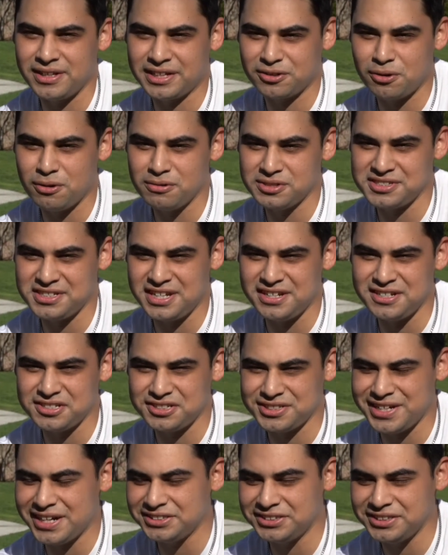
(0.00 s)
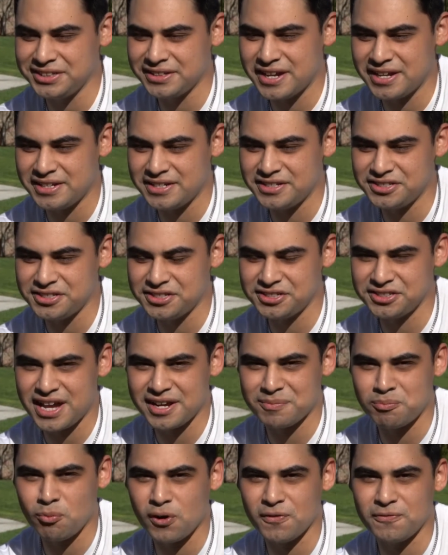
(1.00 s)
Like the whole scene is changing, and it's just
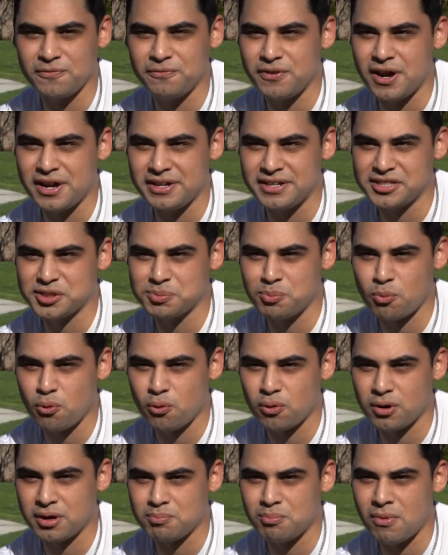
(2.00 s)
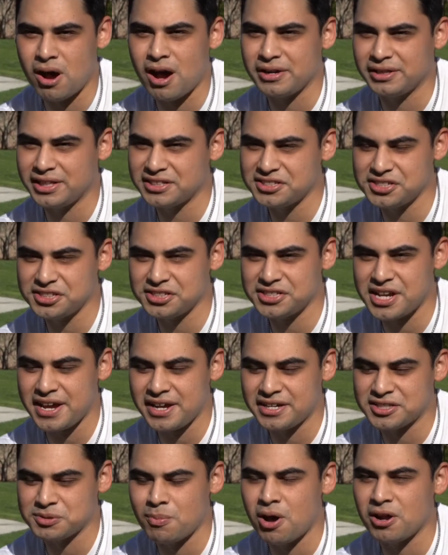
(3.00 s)
like more fun. It's more let's just
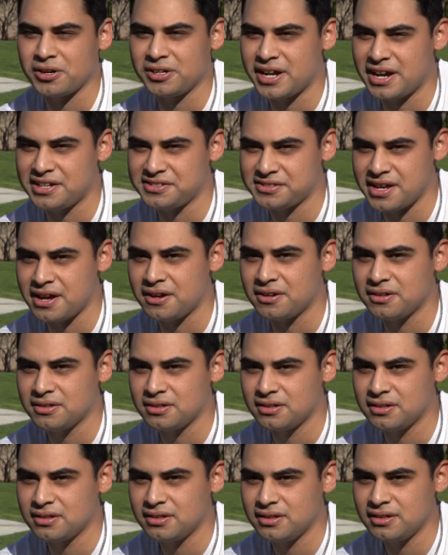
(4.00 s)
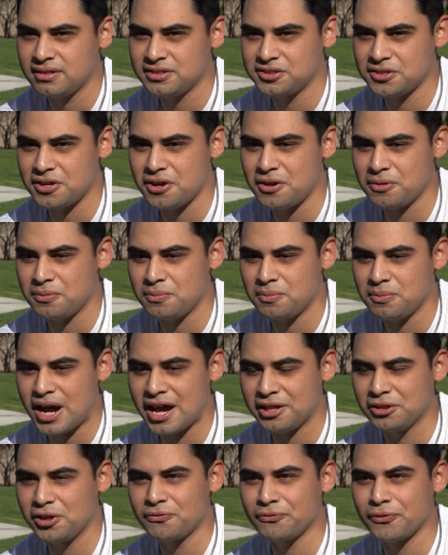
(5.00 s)
say it's modernized now. So
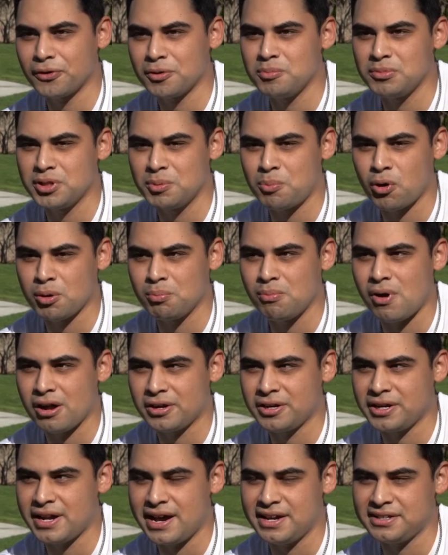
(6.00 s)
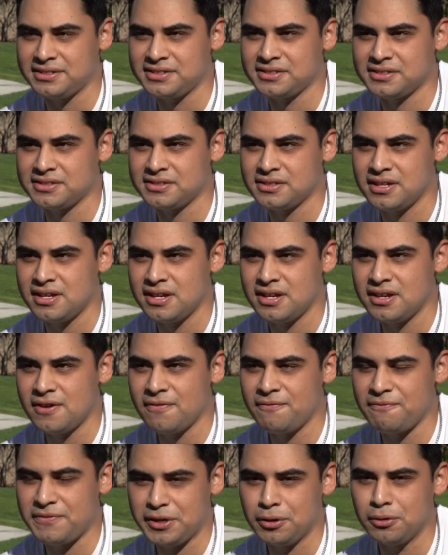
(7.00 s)
I look for the more modernized
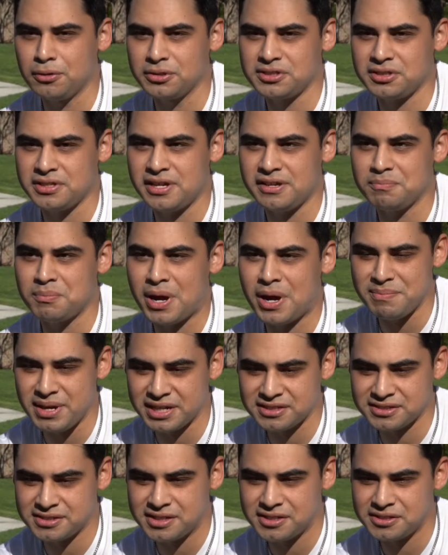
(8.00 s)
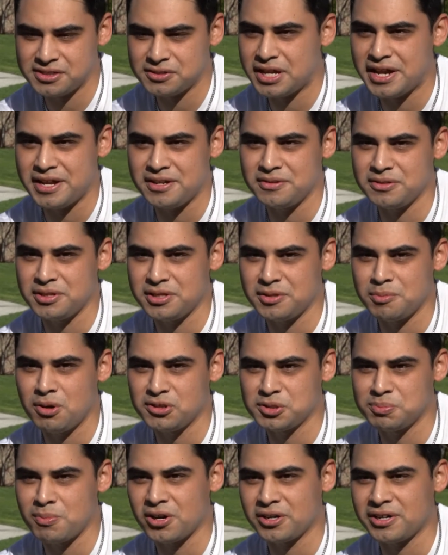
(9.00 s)
feel to mixes and the
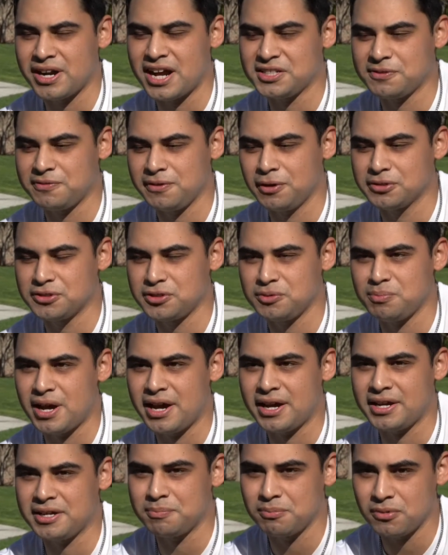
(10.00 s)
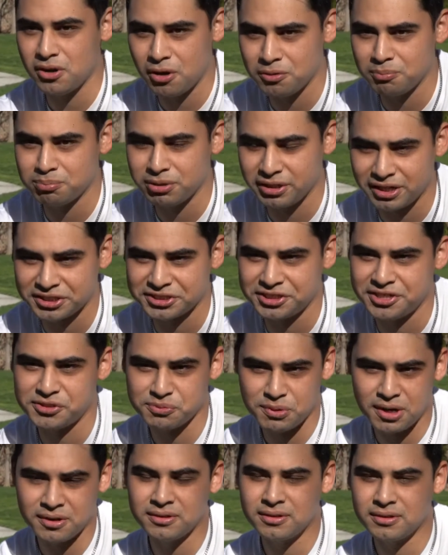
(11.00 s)
most modernized feel to my own production
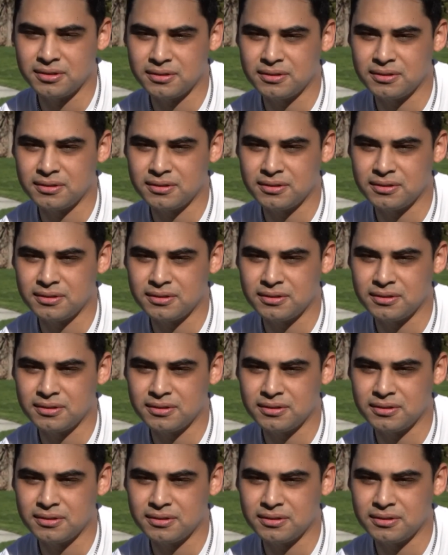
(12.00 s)
as well.